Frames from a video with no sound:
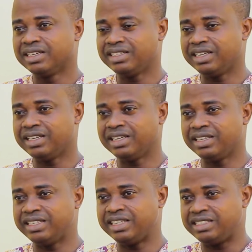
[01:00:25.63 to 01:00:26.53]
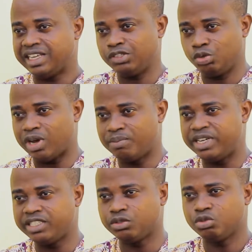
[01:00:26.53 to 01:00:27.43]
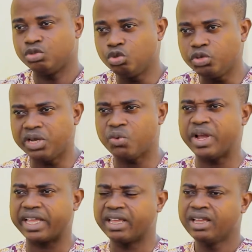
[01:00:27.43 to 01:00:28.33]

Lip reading: They test your ability to do the work.